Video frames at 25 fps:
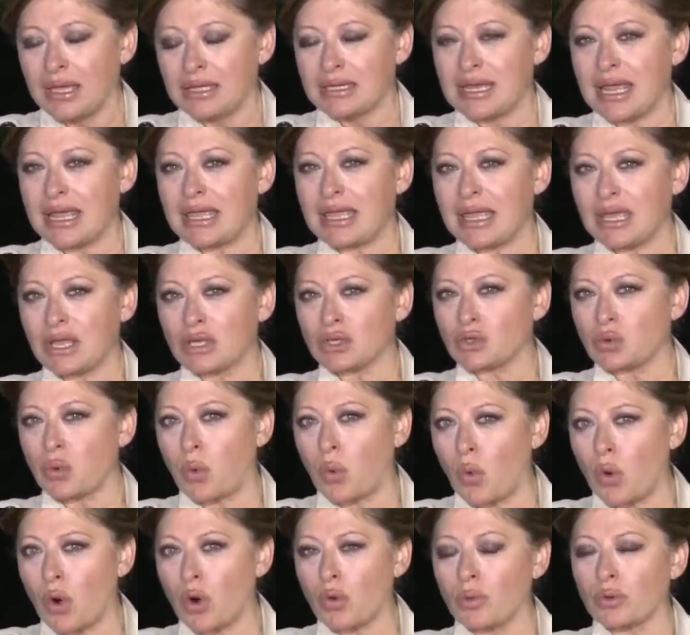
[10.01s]
taking a
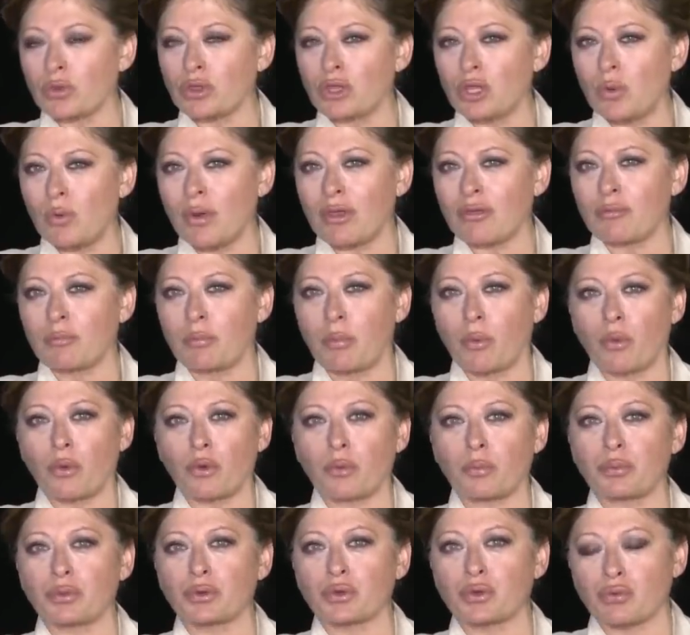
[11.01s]
tour with U S
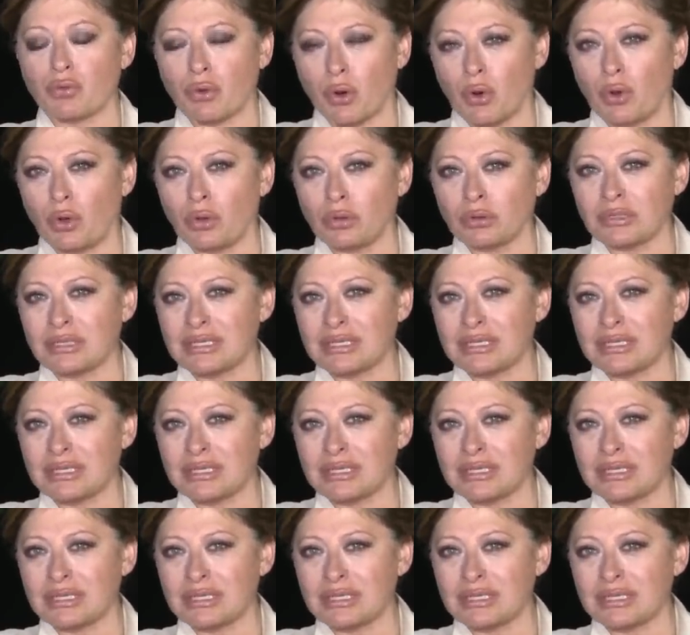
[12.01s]
Border Patrol